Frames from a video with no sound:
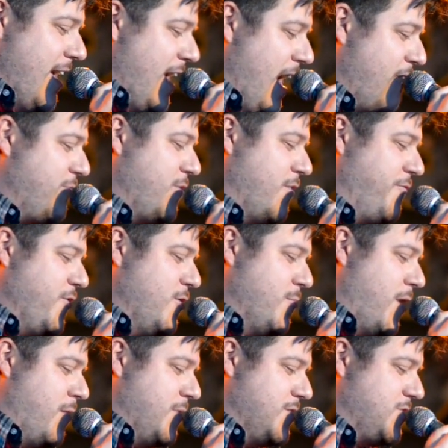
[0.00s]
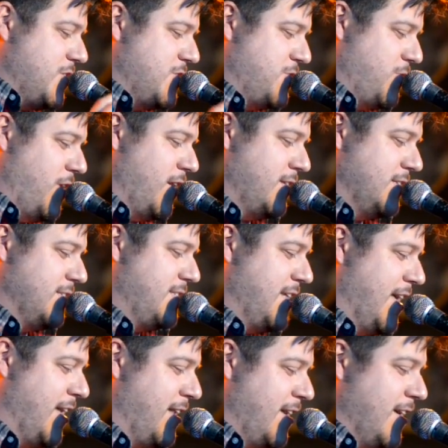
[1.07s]
After a few moments, she shrugged and
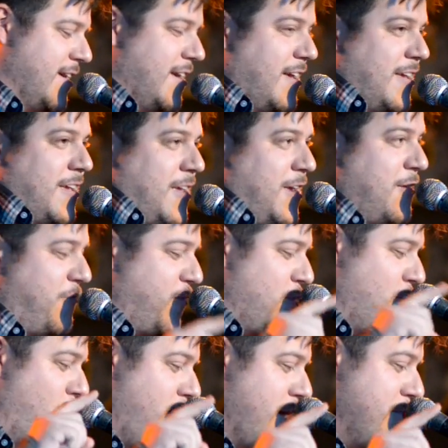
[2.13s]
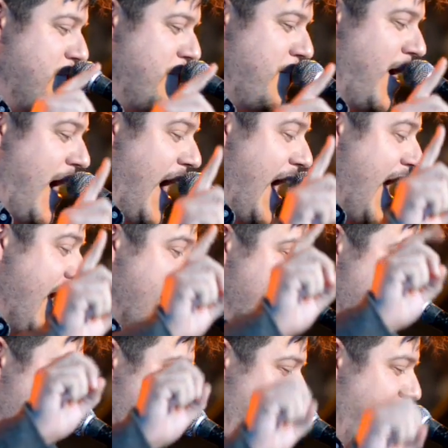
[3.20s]
said, if you want
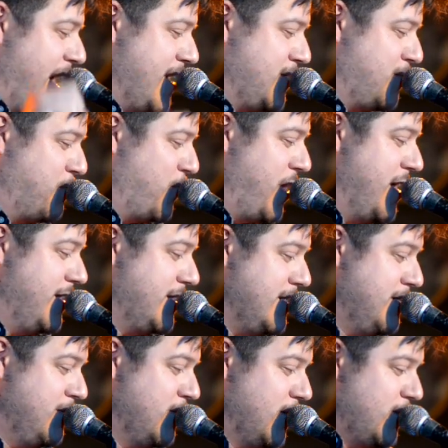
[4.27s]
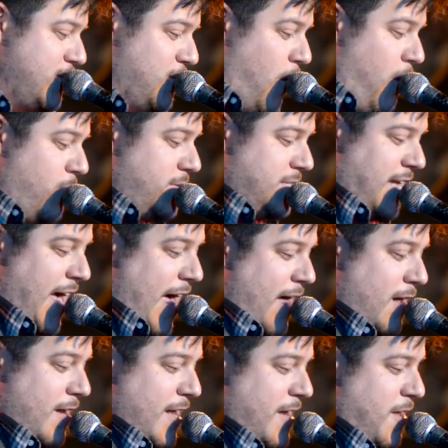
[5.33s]
my advice, Brendan, don't tell
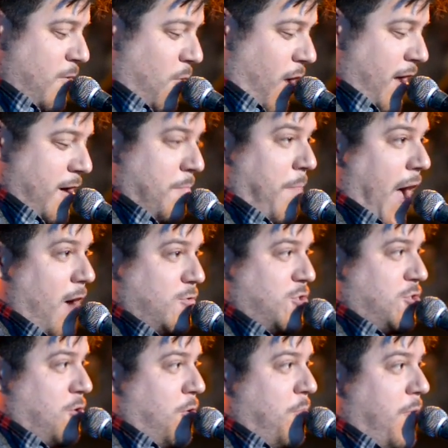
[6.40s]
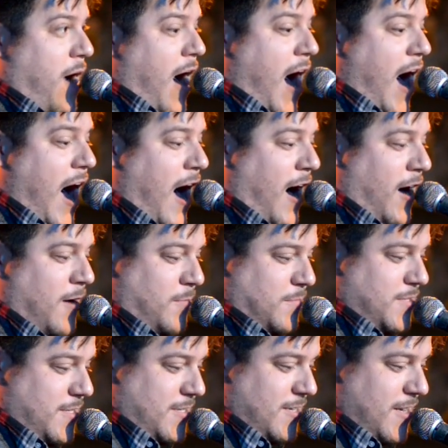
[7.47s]
anyone about your
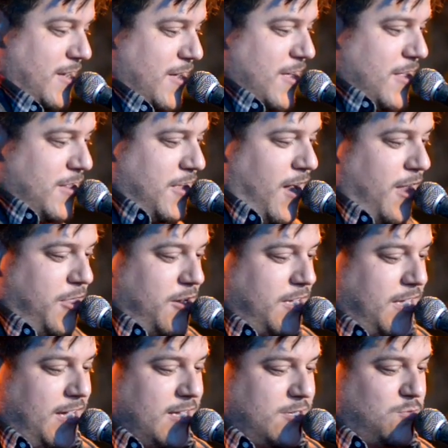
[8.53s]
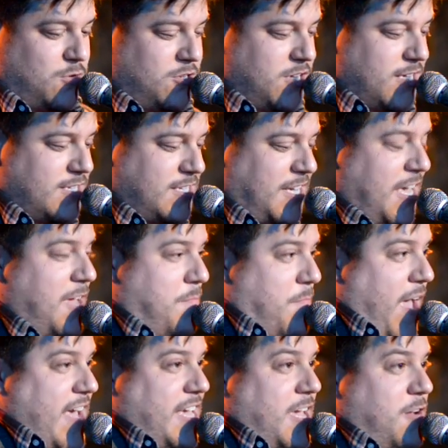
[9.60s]
moms. The other kids will just keep
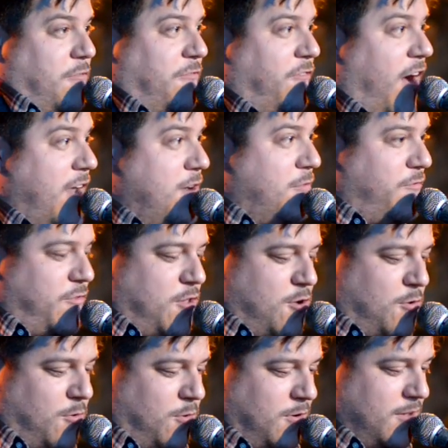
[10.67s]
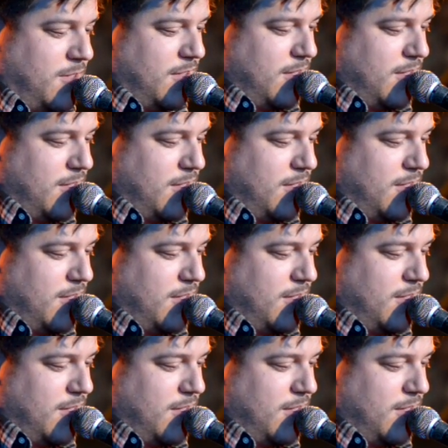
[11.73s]
making fun of you.